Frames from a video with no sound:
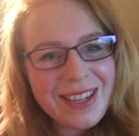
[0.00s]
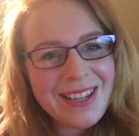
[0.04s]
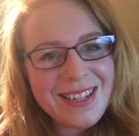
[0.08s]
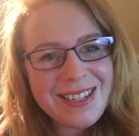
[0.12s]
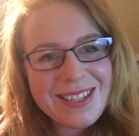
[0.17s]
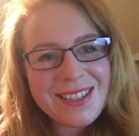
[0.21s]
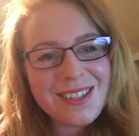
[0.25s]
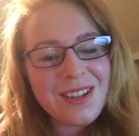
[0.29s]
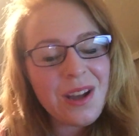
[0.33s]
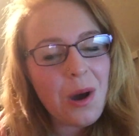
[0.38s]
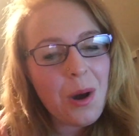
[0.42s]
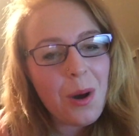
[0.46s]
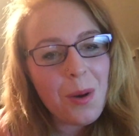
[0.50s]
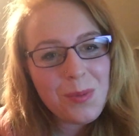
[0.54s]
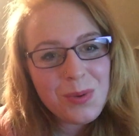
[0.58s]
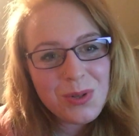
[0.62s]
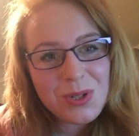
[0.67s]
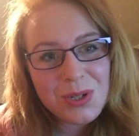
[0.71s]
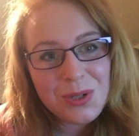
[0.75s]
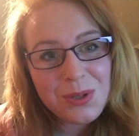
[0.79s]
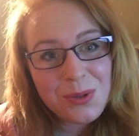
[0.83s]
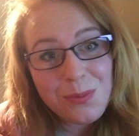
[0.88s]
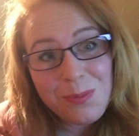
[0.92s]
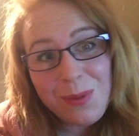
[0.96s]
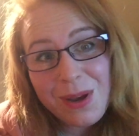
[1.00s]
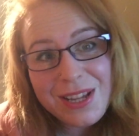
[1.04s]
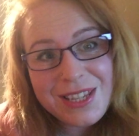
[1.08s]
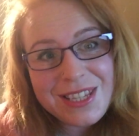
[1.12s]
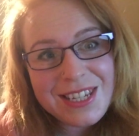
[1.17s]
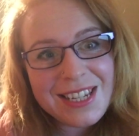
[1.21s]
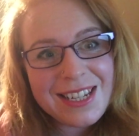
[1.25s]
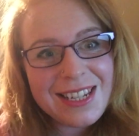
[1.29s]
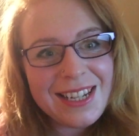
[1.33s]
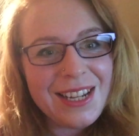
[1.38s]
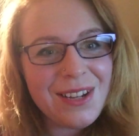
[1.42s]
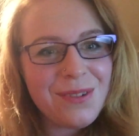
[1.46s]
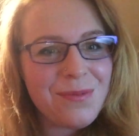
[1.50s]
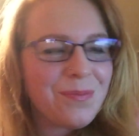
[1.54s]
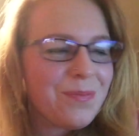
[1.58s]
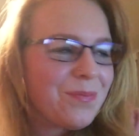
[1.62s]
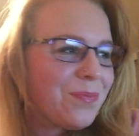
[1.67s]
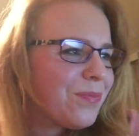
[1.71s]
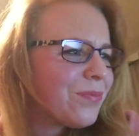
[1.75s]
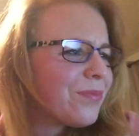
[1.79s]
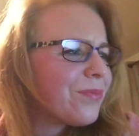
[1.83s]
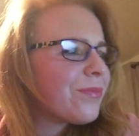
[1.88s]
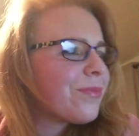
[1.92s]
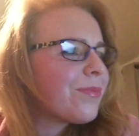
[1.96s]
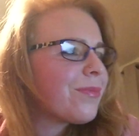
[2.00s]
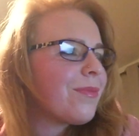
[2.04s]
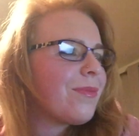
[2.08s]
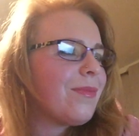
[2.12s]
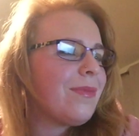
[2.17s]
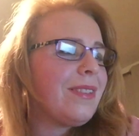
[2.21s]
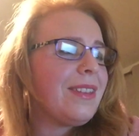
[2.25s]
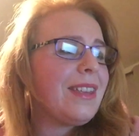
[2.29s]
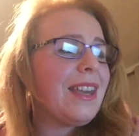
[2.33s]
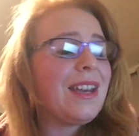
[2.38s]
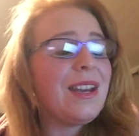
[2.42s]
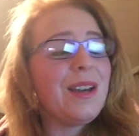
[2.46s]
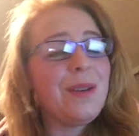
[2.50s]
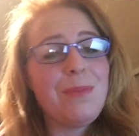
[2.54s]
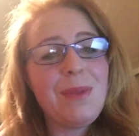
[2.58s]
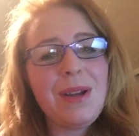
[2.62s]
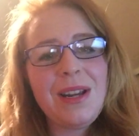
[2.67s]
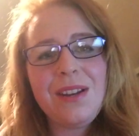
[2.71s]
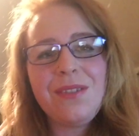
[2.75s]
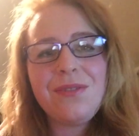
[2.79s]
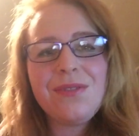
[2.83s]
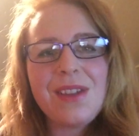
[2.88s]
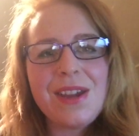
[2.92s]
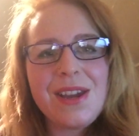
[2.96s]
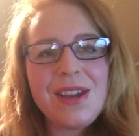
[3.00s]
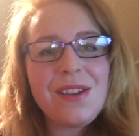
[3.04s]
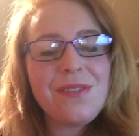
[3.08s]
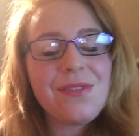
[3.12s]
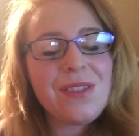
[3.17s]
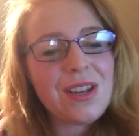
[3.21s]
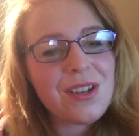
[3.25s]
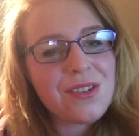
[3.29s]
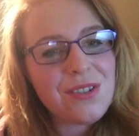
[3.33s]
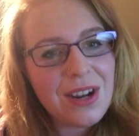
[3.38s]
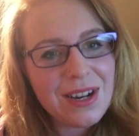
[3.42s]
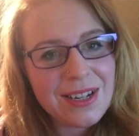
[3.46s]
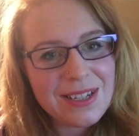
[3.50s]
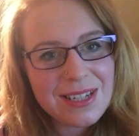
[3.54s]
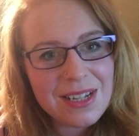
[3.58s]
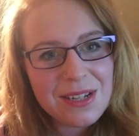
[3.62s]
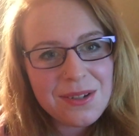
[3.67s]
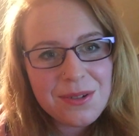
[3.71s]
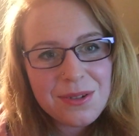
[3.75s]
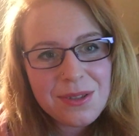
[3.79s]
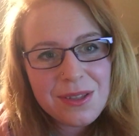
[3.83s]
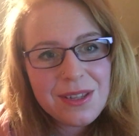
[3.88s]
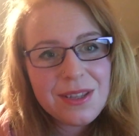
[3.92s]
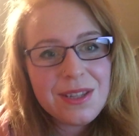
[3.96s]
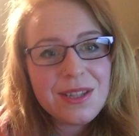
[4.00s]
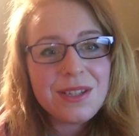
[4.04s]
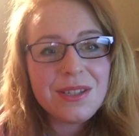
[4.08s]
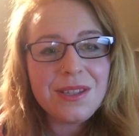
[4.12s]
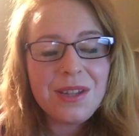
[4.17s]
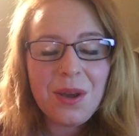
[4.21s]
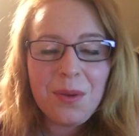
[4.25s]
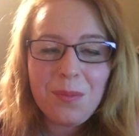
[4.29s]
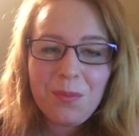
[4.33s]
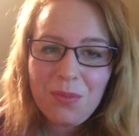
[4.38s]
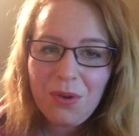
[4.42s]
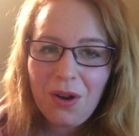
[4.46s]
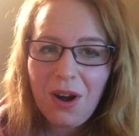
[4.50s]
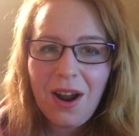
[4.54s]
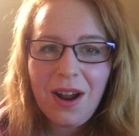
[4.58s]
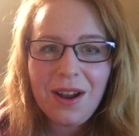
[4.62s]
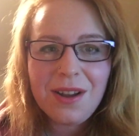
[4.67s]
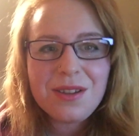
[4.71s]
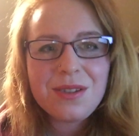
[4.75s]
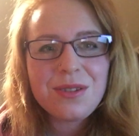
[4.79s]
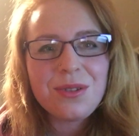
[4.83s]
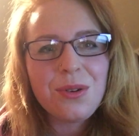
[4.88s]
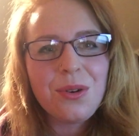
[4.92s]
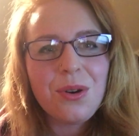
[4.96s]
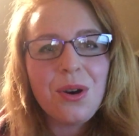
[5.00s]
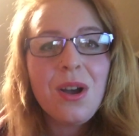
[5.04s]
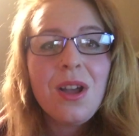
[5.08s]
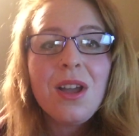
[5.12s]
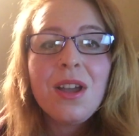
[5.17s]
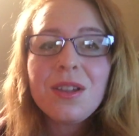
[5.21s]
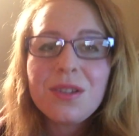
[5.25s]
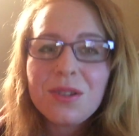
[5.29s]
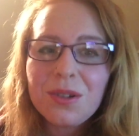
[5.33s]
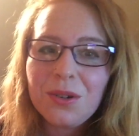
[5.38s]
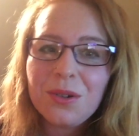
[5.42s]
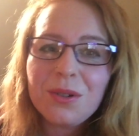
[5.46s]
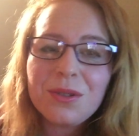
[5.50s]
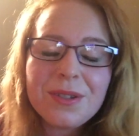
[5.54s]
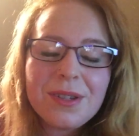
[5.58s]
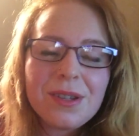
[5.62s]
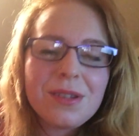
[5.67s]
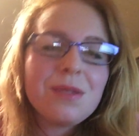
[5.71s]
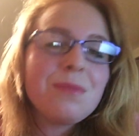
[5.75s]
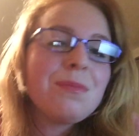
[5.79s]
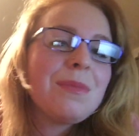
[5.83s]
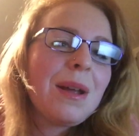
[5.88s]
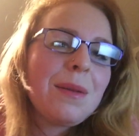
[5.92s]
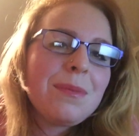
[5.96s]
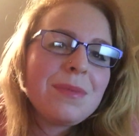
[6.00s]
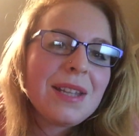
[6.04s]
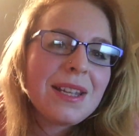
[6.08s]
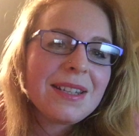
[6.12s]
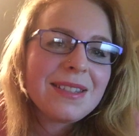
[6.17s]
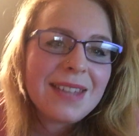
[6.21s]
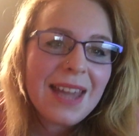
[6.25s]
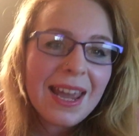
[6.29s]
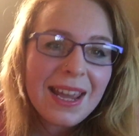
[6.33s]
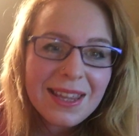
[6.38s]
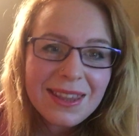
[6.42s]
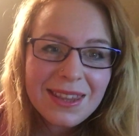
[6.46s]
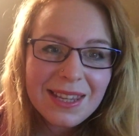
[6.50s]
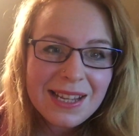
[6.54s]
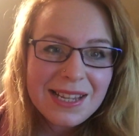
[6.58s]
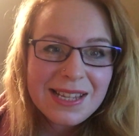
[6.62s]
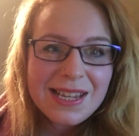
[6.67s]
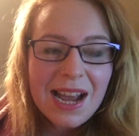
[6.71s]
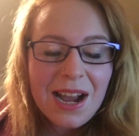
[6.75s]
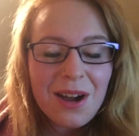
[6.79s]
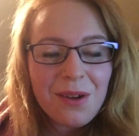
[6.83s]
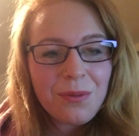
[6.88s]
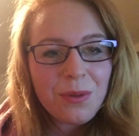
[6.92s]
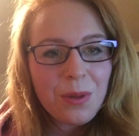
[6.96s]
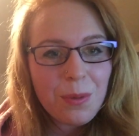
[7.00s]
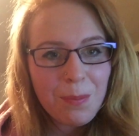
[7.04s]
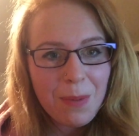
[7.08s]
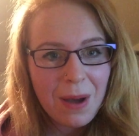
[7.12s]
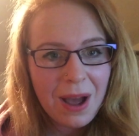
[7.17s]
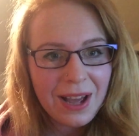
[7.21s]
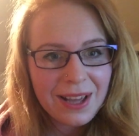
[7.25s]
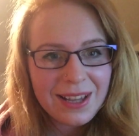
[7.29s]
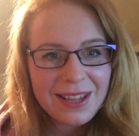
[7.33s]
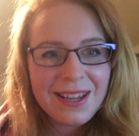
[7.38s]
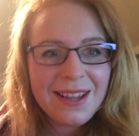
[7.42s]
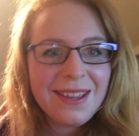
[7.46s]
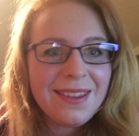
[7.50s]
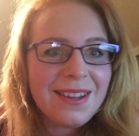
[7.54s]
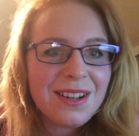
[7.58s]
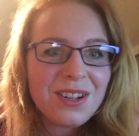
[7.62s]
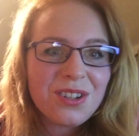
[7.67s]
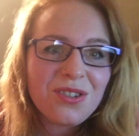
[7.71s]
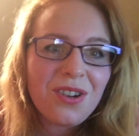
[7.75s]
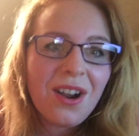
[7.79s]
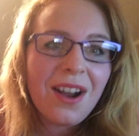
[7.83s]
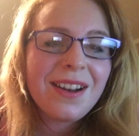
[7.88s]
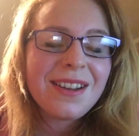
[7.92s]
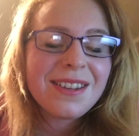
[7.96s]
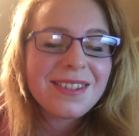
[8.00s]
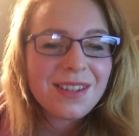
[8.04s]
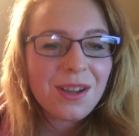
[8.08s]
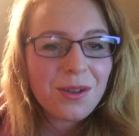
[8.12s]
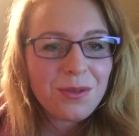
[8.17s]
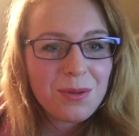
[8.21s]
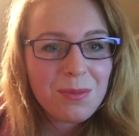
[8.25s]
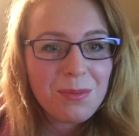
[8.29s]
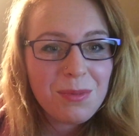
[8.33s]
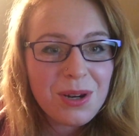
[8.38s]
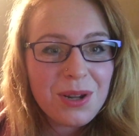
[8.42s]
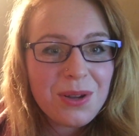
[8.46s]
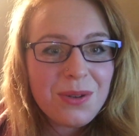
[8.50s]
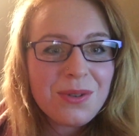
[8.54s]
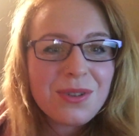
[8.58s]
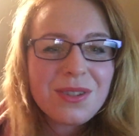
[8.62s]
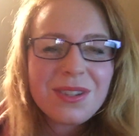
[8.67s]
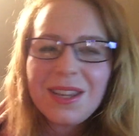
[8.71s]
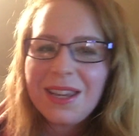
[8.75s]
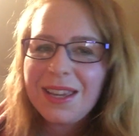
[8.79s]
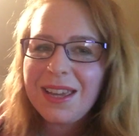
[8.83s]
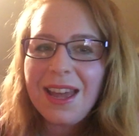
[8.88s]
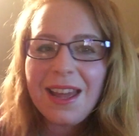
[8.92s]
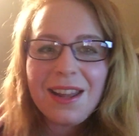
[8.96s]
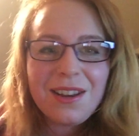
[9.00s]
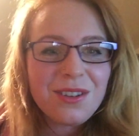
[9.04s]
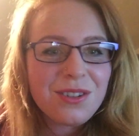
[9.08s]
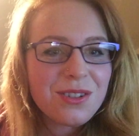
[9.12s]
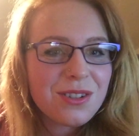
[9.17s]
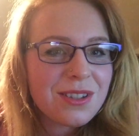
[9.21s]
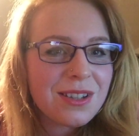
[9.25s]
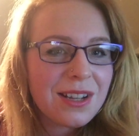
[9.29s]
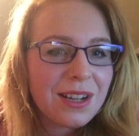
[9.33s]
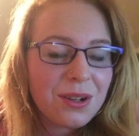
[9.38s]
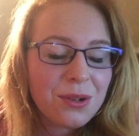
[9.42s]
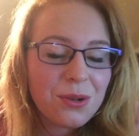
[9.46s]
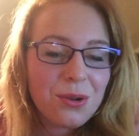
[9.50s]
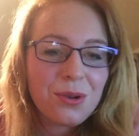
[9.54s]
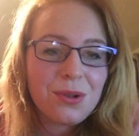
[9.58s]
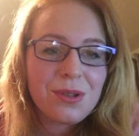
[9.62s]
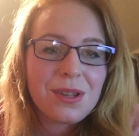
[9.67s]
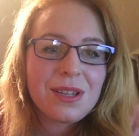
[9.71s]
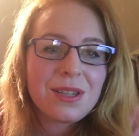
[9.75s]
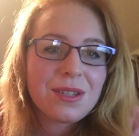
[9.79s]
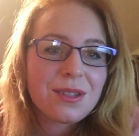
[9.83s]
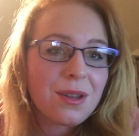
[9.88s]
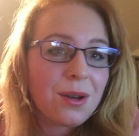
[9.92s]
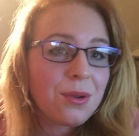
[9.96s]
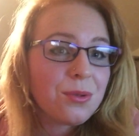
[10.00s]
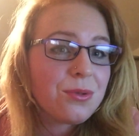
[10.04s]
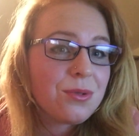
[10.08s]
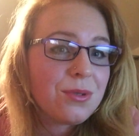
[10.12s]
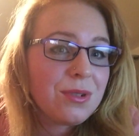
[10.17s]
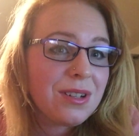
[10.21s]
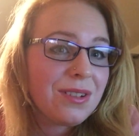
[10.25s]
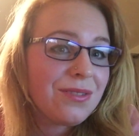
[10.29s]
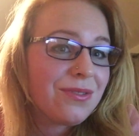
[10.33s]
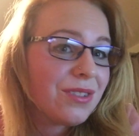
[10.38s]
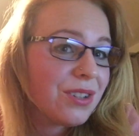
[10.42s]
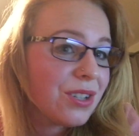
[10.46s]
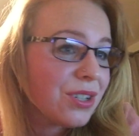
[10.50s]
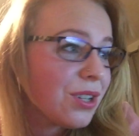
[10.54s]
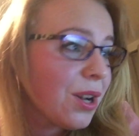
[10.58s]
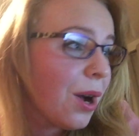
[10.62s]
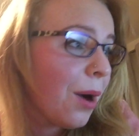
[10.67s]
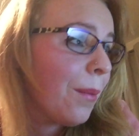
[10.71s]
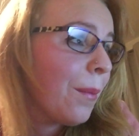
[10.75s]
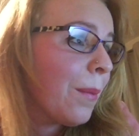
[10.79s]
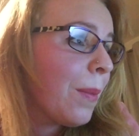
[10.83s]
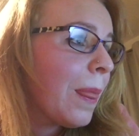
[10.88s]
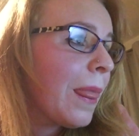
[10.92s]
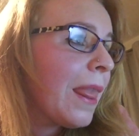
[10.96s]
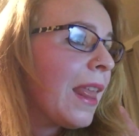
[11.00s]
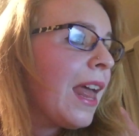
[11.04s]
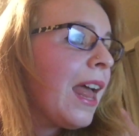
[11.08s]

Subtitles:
it's not optional, basically. And if they try and tell you that there's no price, or also sometimes they'll take things out of the packet and then try and sell them loose, again, just ignore this, go to a different shop.